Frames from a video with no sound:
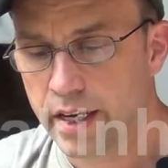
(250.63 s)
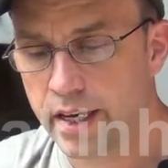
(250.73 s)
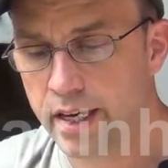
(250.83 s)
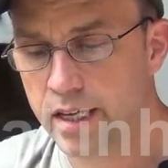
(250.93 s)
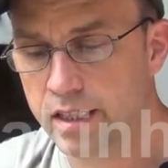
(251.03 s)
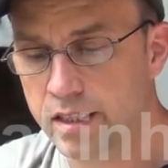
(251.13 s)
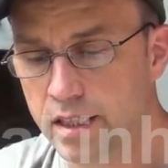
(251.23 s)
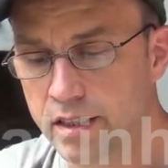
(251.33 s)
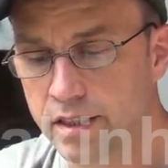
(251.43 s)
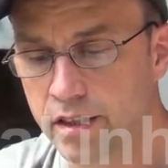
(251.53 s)
And
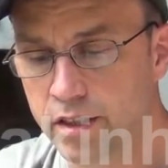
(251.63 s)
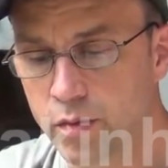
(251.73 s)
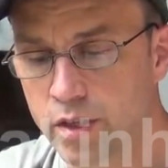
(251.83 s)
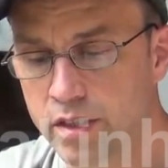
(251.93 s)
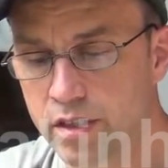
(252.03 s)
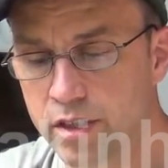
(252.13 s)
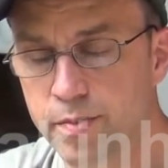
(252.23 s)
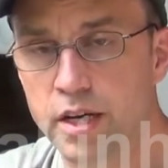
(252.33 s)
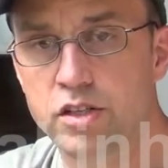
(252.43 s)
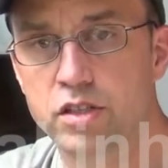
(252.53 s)
during the winter
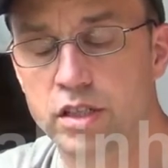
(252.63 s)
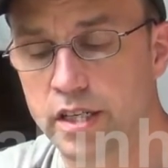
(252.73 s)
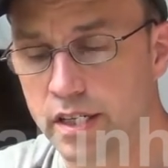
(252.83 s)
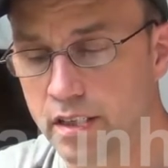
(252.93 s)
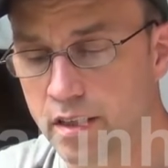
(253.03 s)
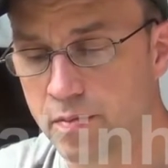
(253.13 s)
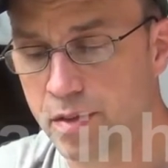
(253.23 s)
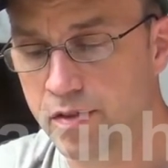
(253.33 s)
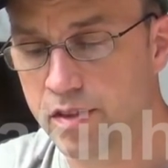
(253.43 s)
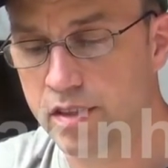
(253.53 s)
especially, the
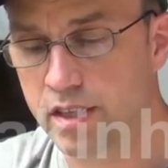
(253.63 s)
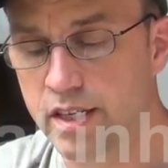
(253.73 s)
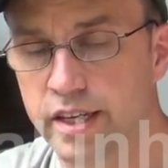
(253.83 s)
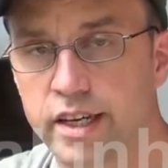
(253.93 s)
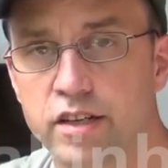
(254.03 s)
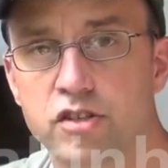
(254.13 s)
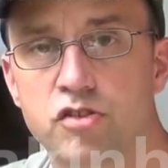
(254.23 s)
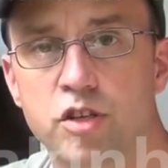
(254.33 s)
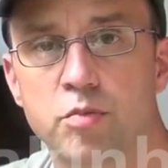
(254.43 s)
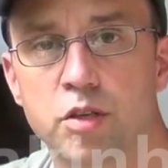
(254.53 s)
PVC can get
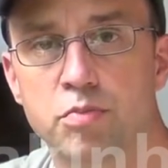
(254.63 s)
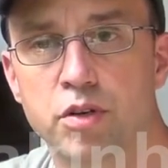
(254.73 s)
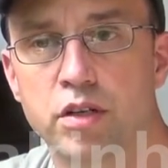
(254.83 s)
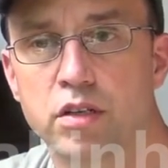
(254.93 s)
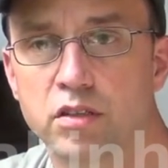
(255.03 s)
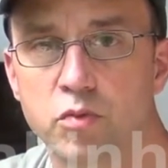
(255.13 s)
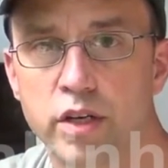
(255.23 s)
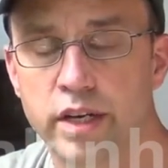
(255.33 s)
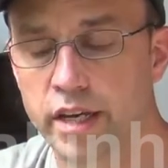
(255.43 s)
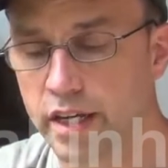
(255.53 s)
extremely brittle.
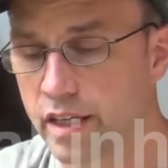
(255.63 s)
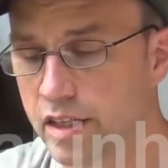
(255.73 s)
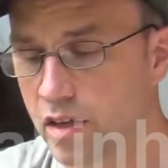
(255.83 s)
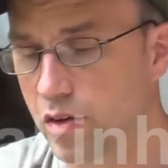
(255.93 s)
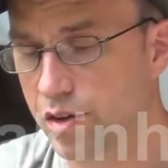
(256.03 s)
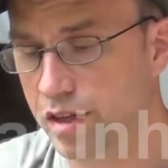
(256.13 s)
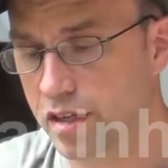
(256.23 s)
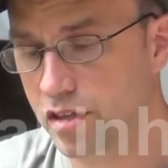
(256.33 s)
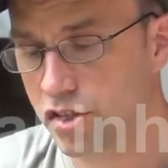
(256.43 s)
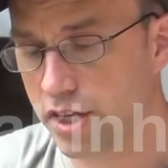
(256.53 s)
One hit and the whole thing
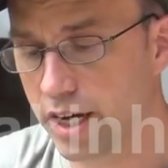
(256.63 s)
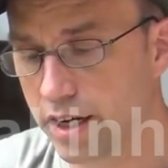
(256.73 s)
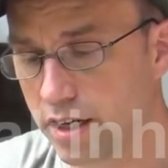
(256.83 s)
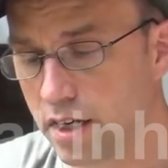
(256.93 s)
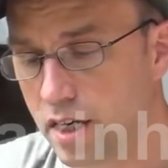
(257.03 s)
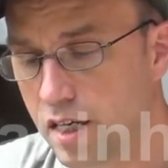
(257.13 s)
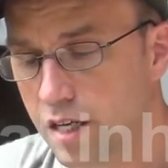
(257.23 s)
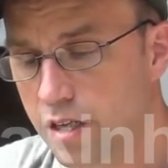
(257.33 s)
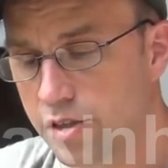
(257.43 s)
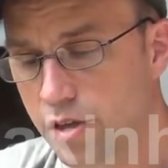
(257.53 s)
can shatter.
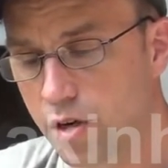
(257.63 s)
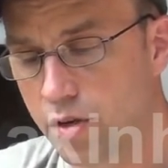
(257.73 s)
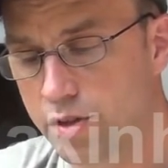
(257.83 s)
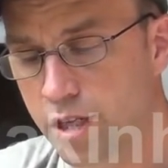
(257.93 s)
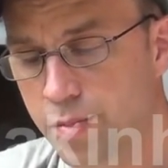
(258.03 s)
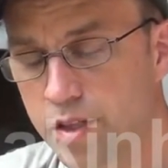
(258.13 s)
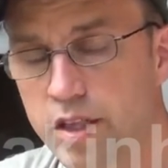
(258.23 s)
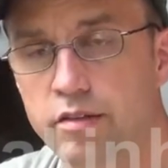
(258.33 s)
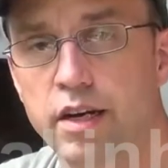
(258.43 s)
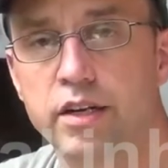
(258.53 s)
So
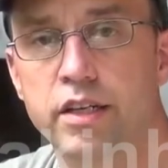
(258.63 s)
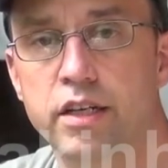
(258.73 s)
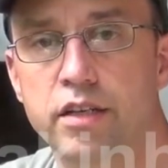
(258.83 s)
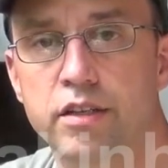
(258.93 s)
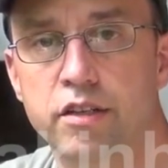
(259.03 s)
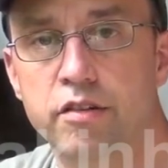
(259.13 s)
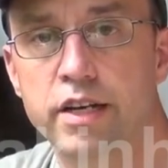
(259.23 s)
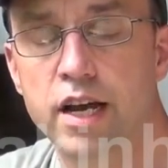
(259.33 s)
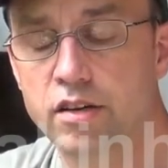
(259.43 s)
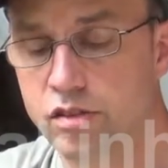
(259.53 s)
typically around here, the
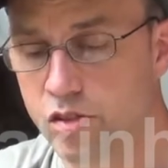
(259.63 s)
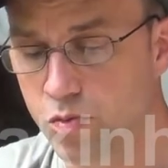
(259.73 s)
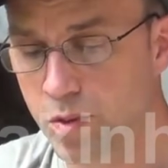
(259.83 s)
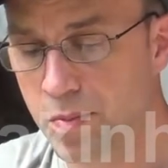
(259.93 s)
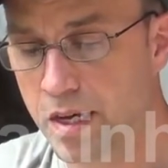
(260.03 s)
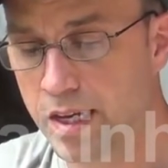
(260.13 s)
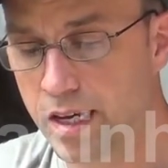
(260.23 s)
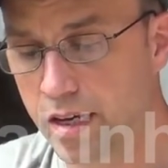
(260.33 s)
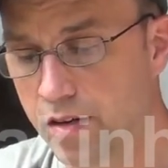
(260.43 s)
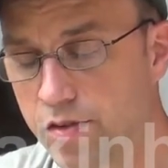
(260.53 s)
greenhouses would be made
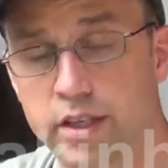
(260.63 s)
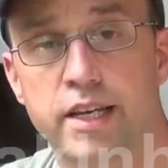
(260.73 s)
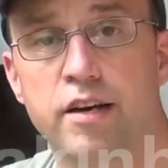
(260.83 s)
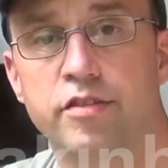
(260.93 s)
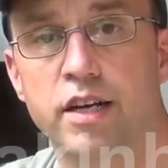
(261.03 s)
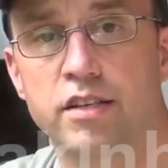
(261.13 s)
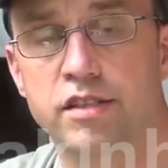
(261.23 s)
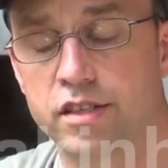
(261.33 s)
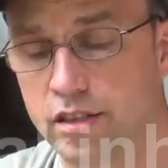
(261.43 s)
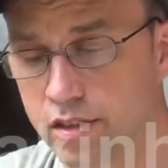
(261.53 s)
out of galvanized
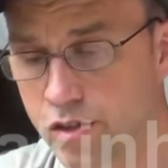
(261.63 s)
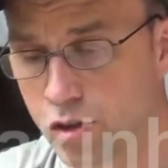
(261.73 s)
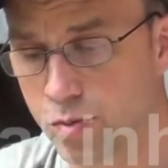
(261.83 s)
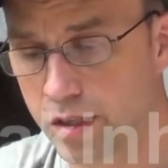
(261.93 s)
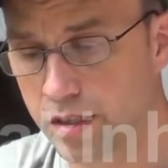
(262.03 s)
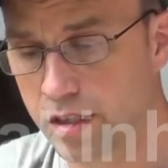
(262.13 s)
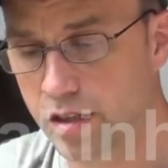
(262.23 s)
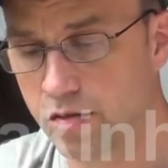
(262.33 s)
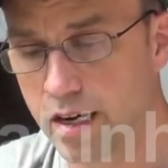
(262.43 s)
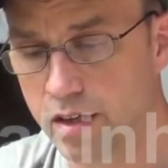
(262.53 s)
steel tubing,
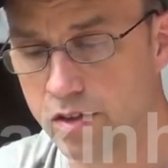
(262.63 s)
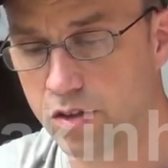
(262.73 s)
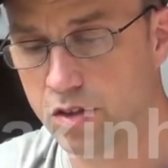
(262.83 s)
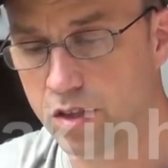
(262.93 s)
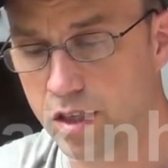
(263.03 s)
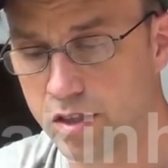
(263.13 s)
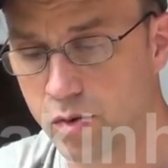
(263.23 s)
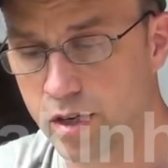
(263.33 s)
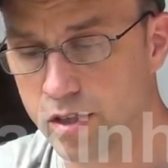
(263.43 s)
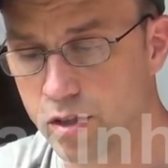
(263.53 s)
either round or
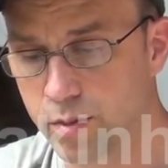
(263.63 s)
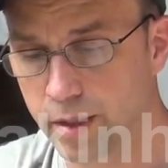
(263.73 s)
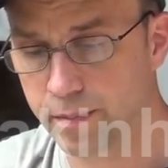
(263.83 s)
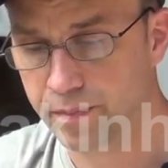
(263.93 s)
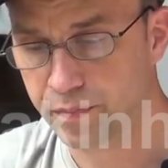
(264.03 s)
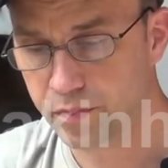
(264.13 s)
square tubing.